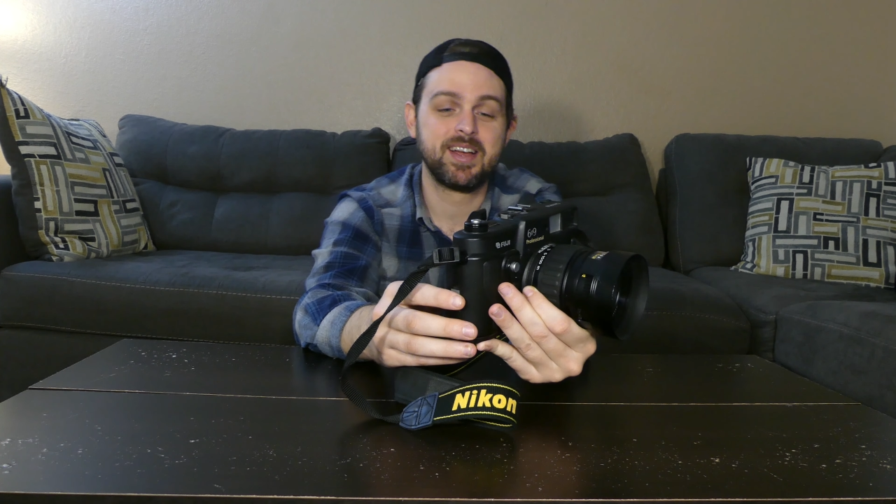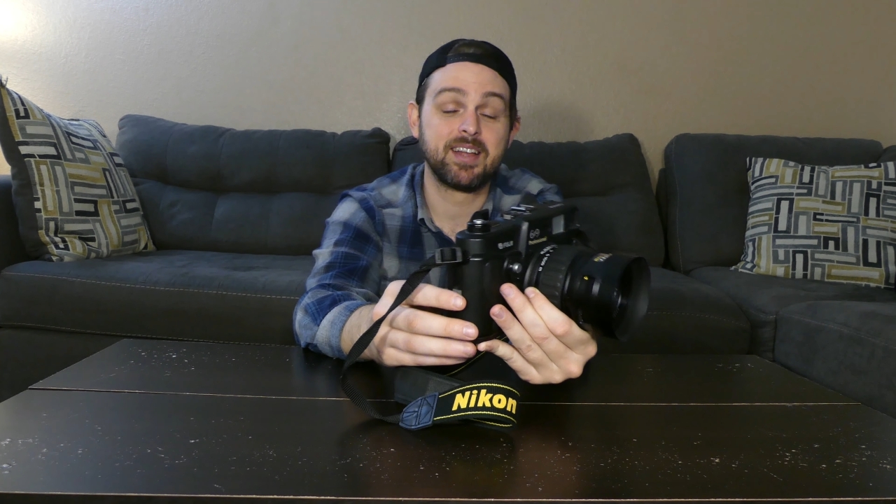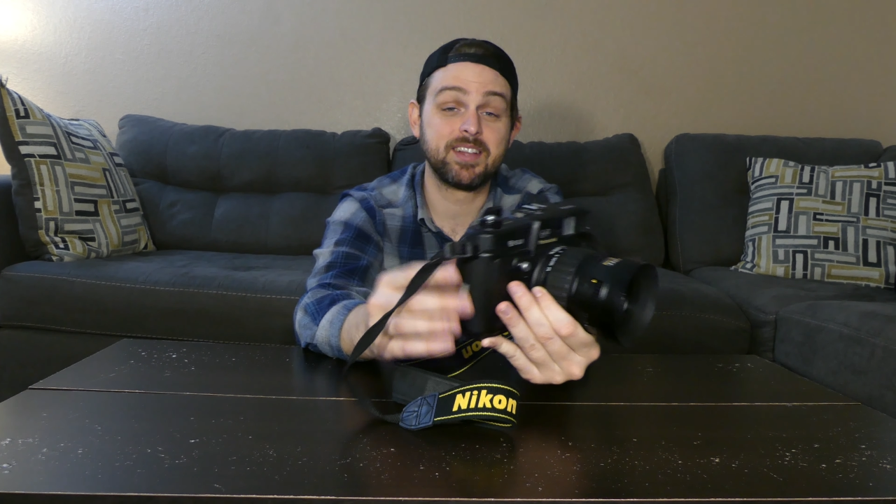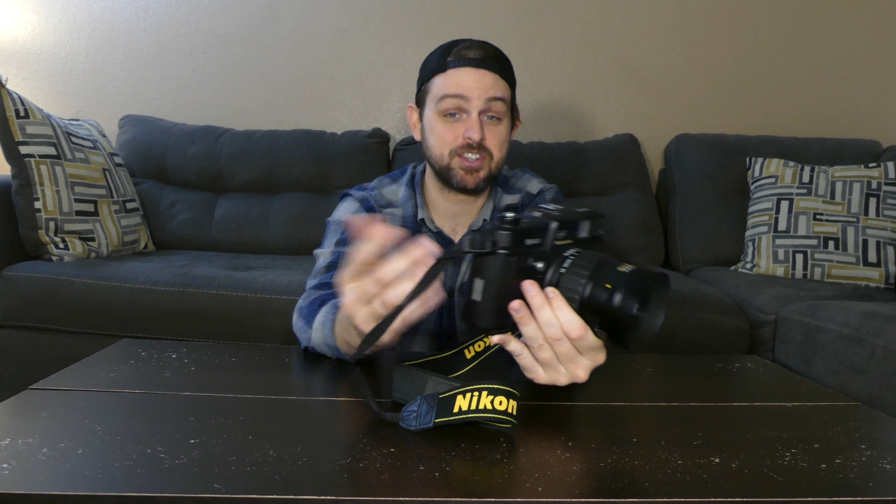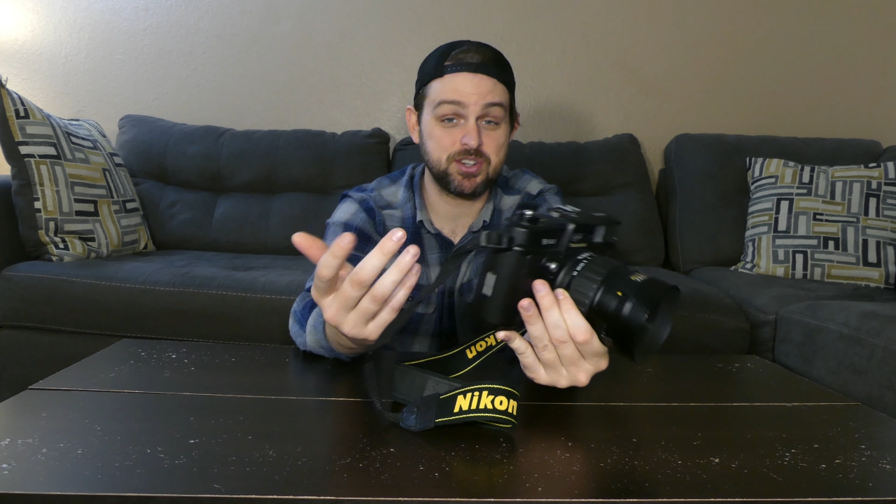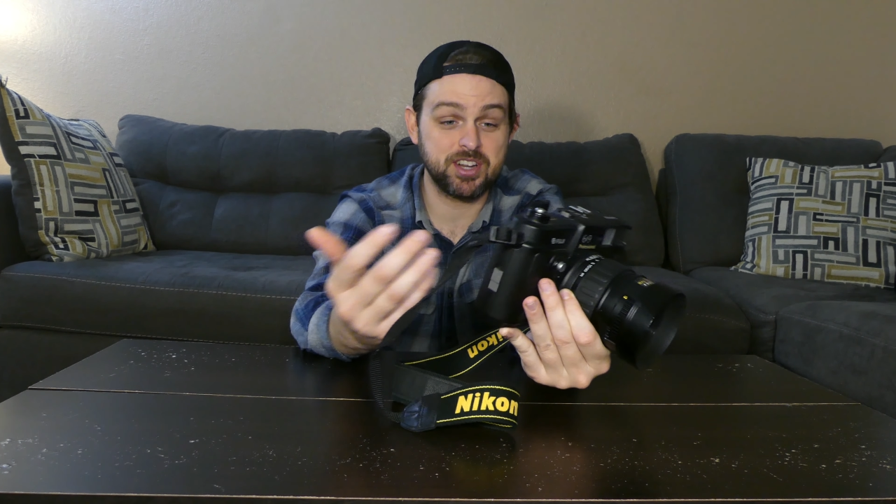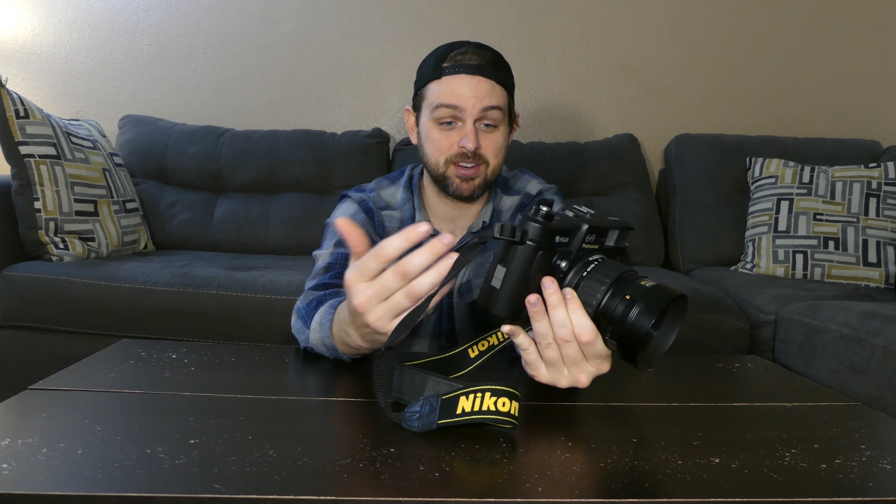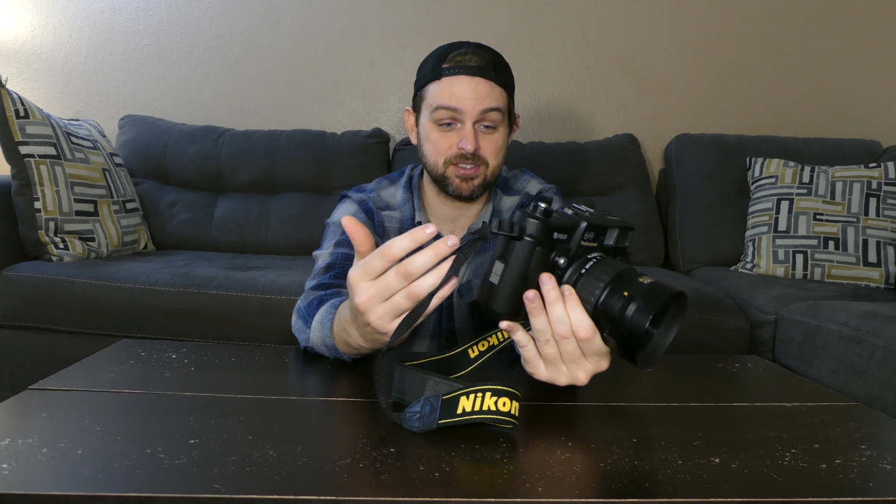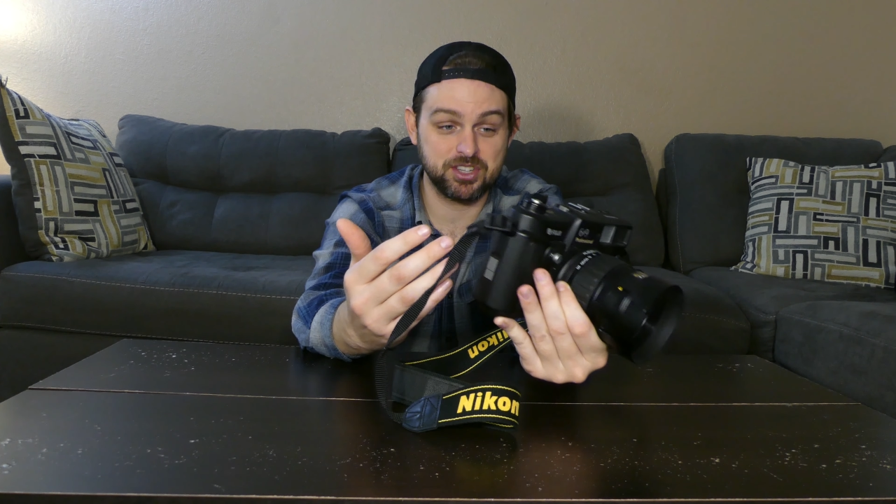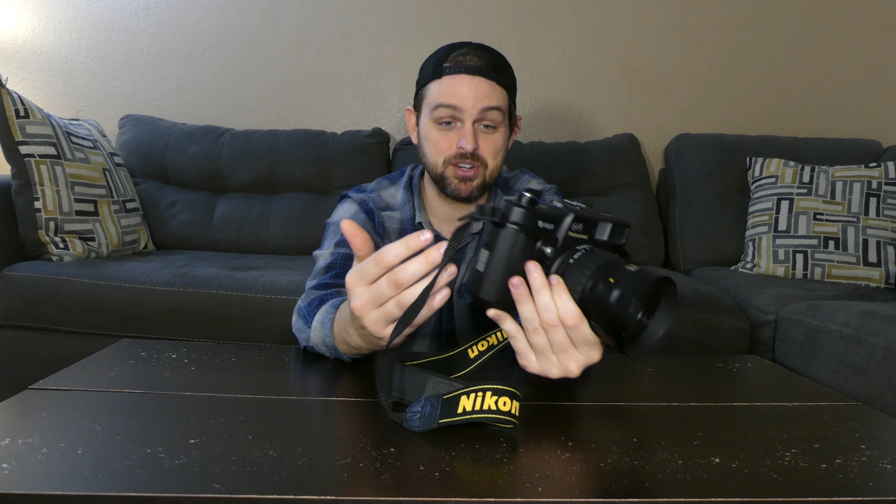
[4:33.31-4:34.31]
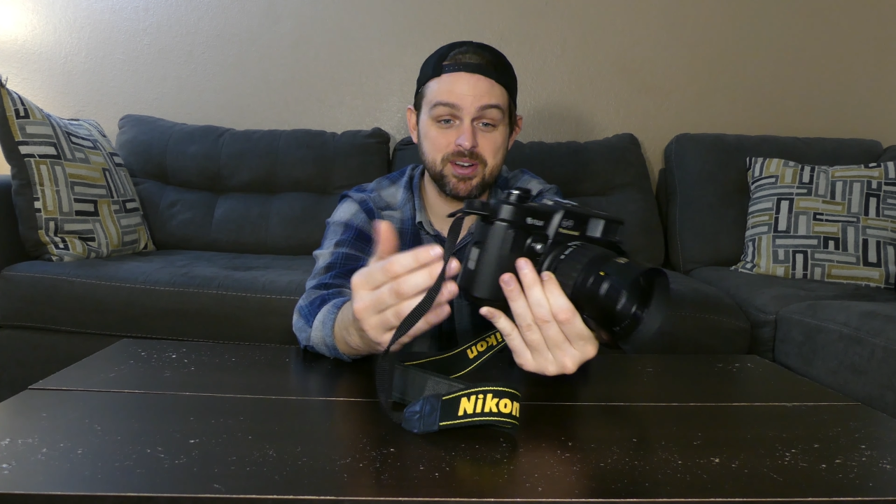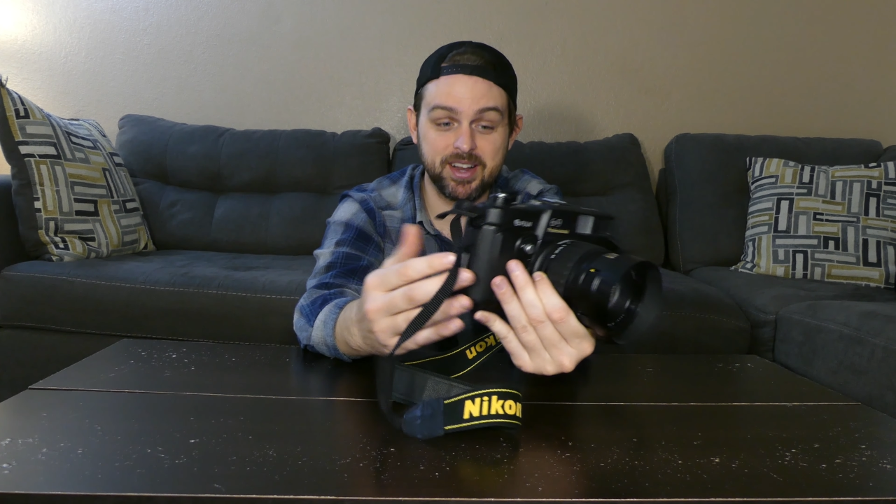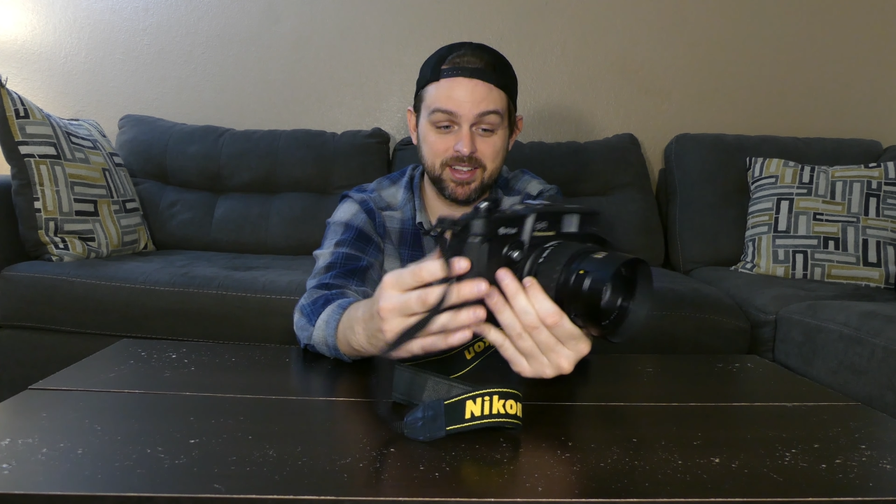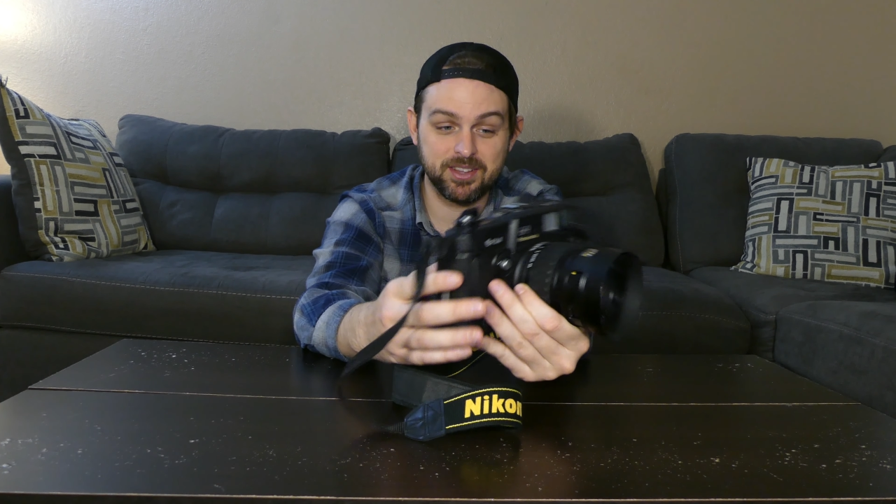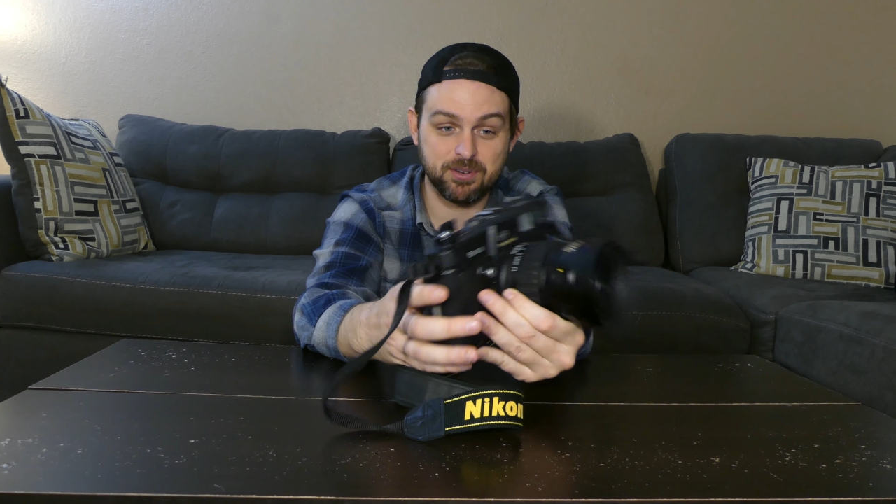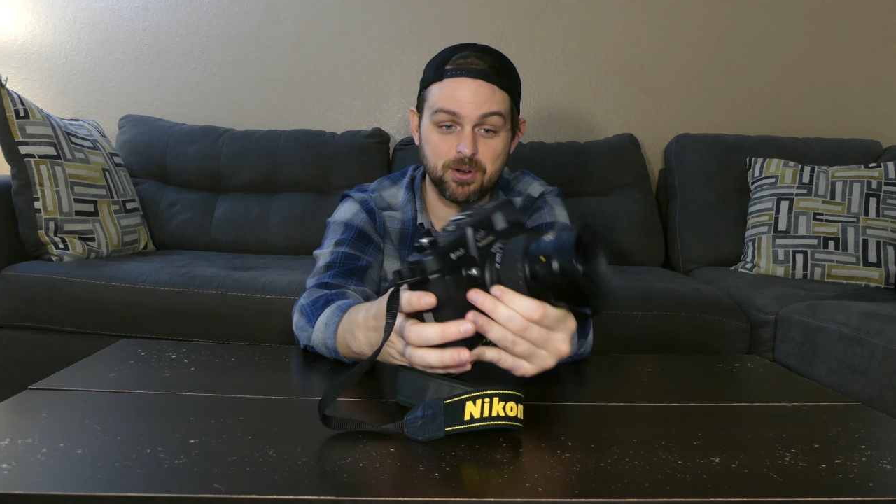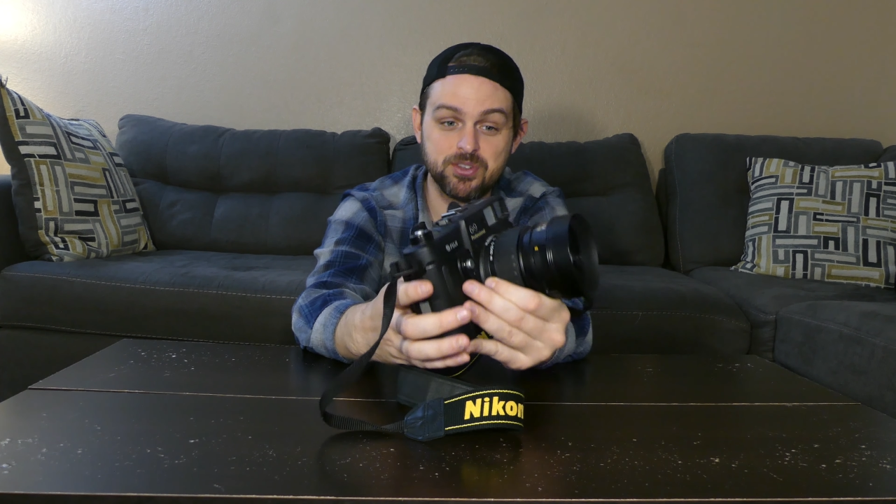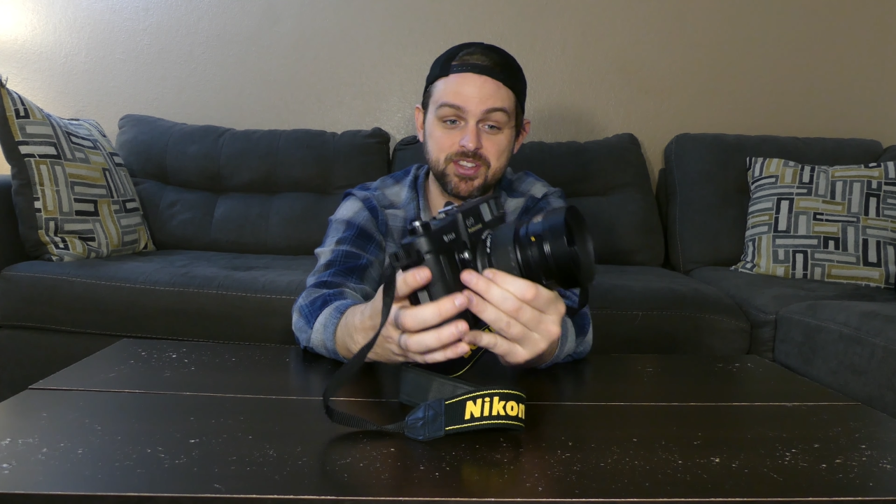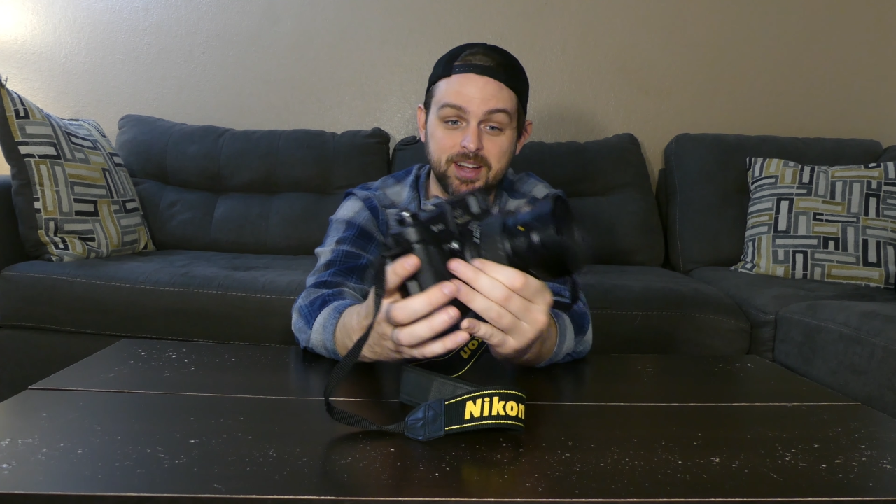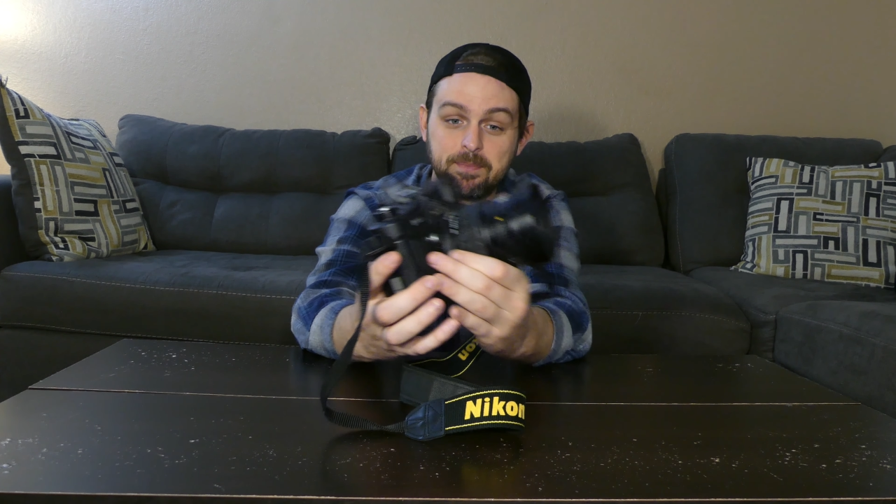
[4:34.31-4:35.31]
unless you're done shooting and the
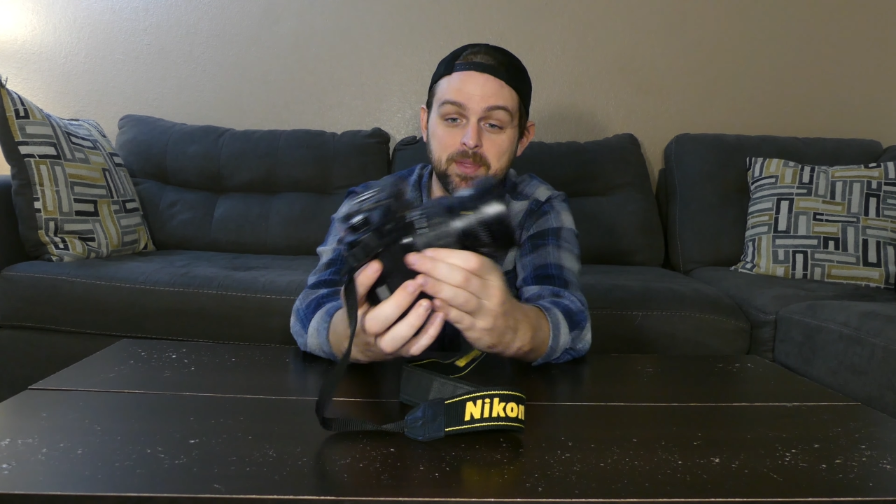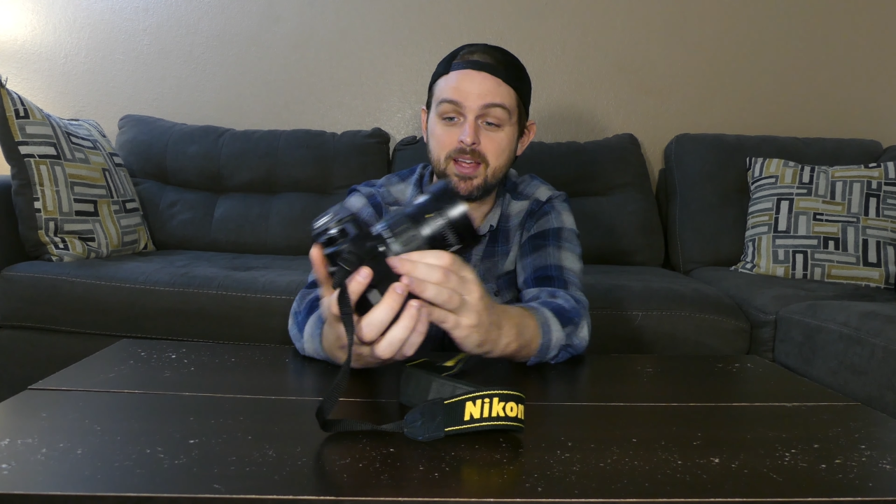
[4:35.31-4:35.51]
roll's done.